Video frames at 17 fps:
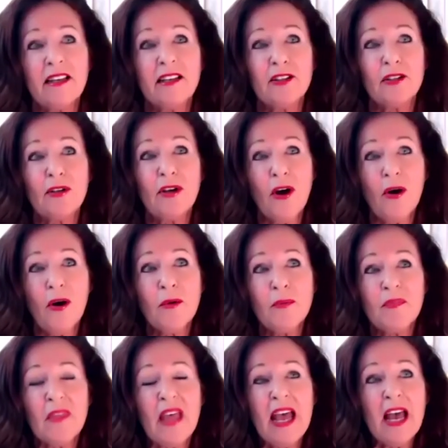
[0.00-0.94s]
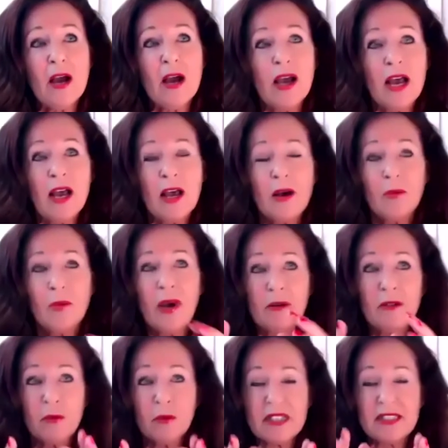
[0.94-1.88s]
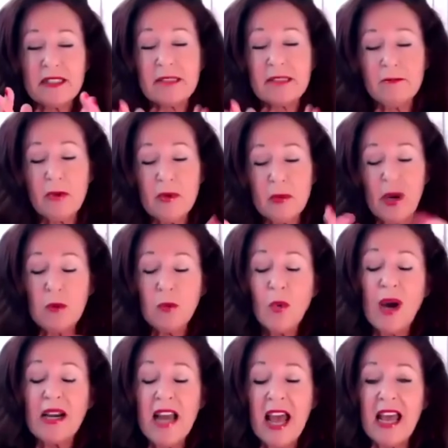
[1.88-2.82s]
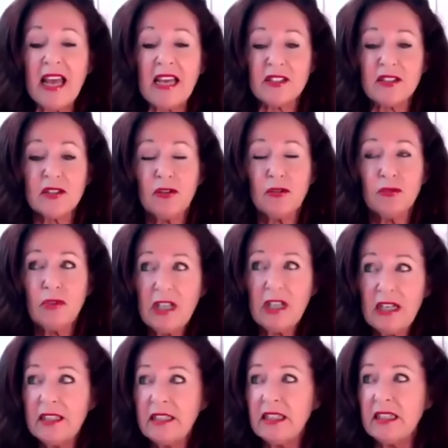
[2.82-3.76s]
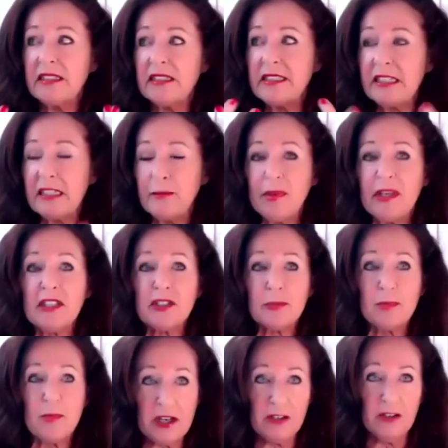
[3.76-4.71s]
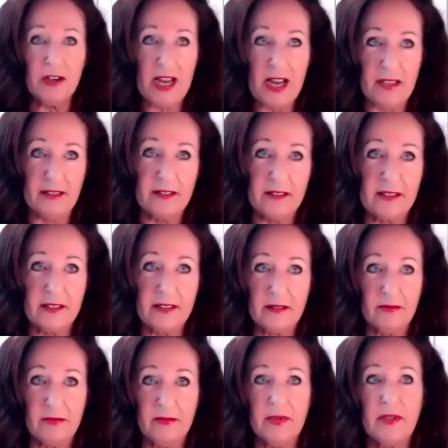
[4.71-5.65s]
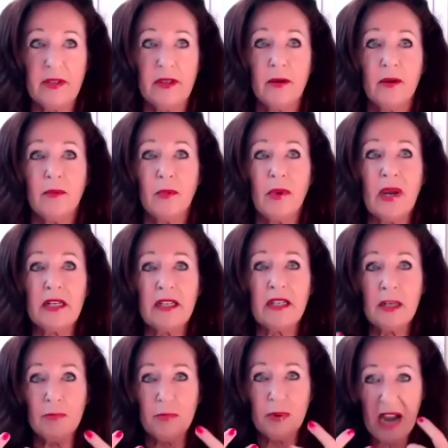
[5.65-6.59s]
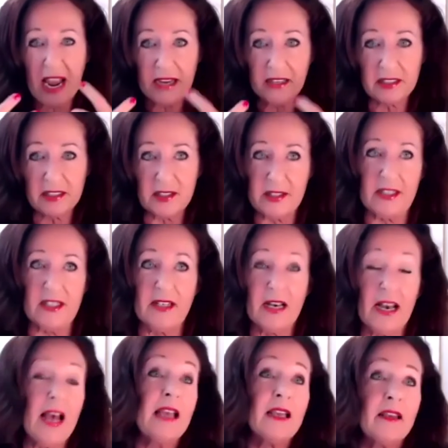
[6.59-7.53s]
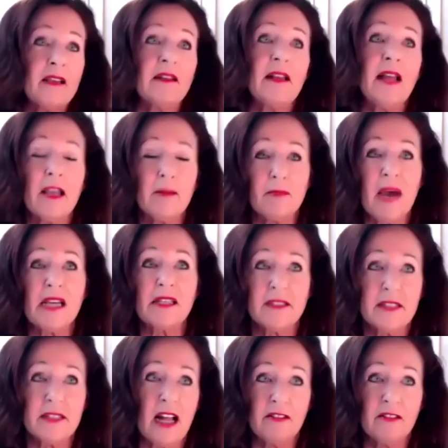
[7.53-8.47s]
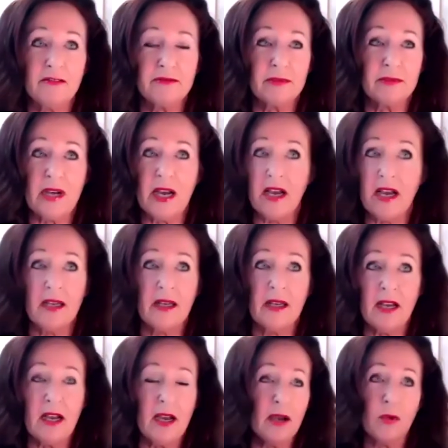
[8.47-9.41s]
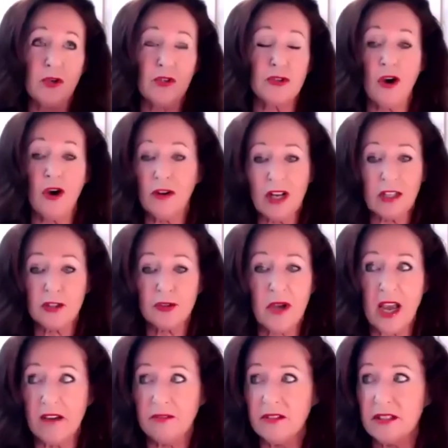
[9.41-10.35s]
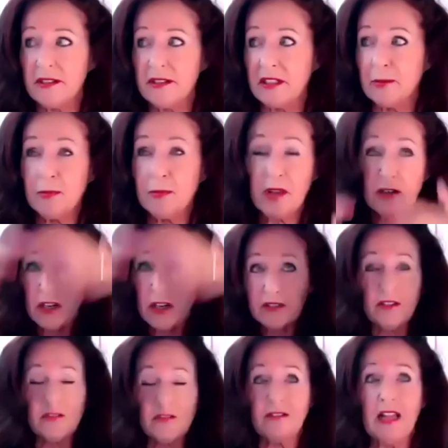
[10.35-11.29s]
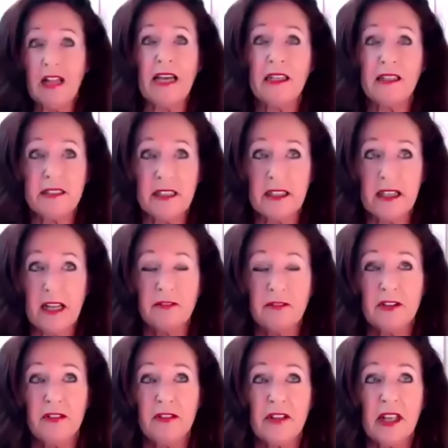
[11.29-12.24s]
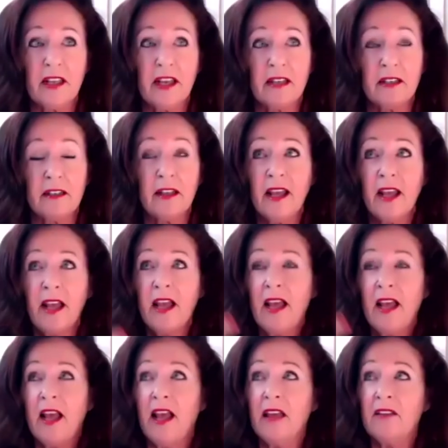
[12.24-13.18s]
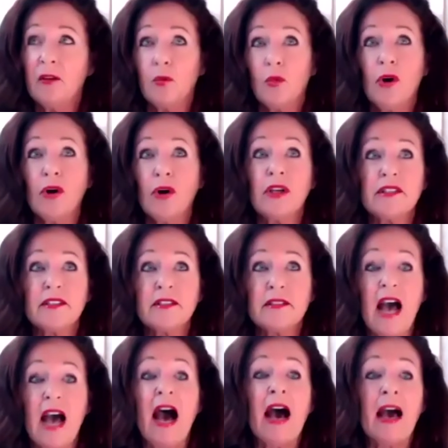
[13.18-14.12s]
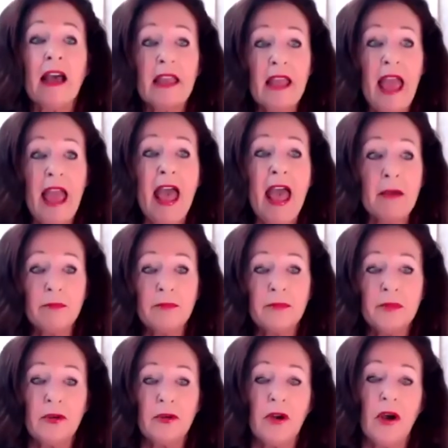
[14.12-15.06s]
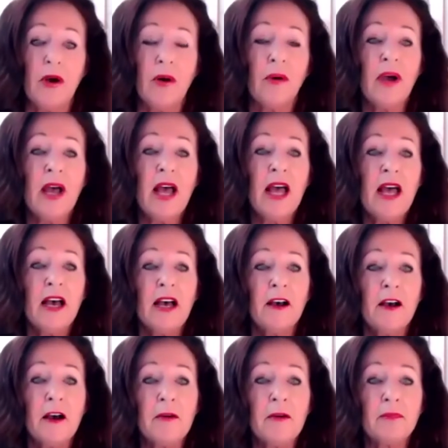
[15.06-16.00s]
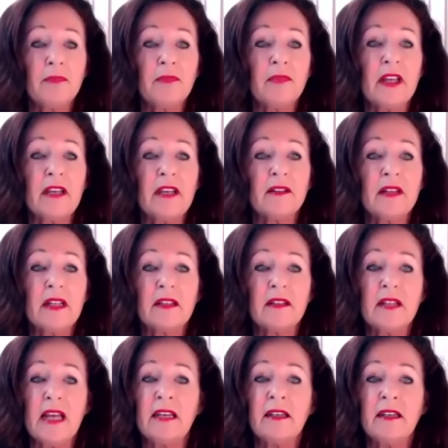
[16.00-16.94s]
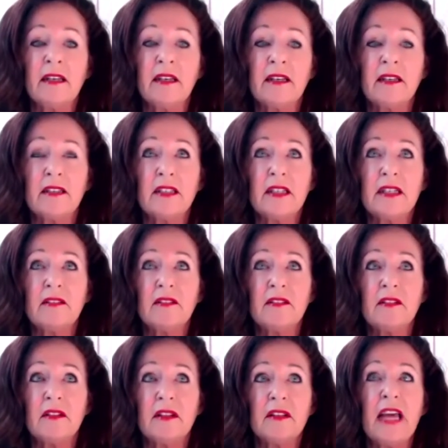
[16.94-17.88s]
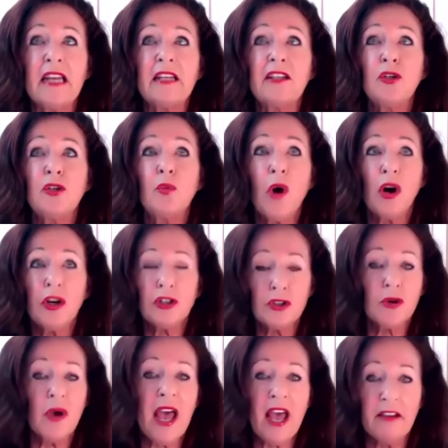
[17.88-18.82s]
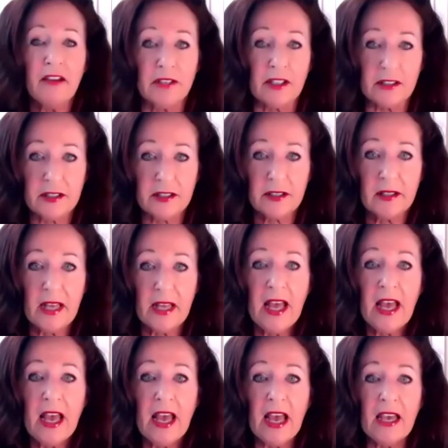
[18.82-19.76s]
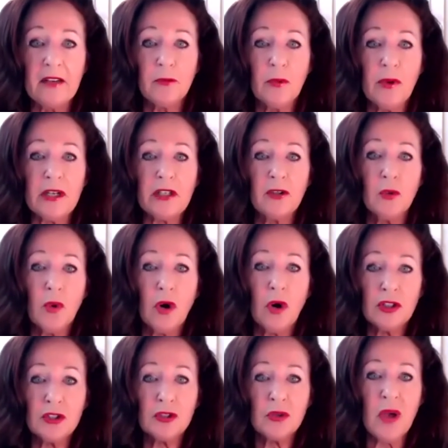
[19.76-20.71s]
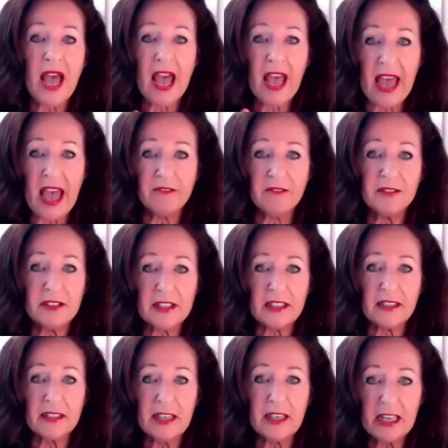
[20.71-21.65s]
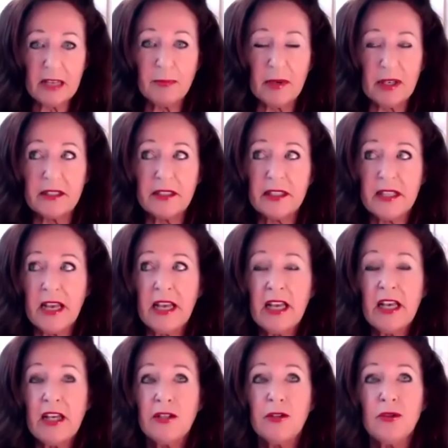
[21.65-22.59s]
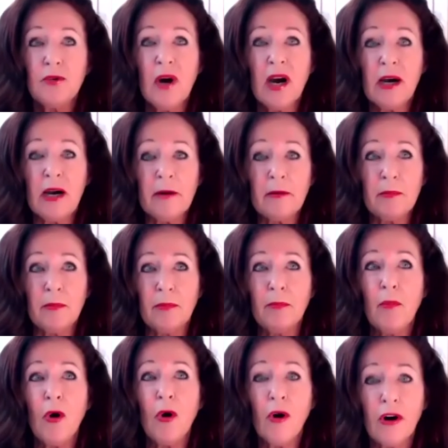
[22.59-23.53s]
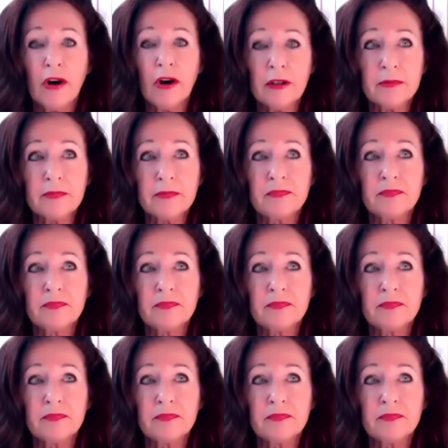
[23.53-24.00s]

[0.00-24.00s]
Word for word: you know when when one has really a deep experience mm. when he practices it, like like myself. I I was honored to have this experience of light and everything, and and the voice I am, you know, um, then then you want to have it, and when you want to have it and keep it, you are more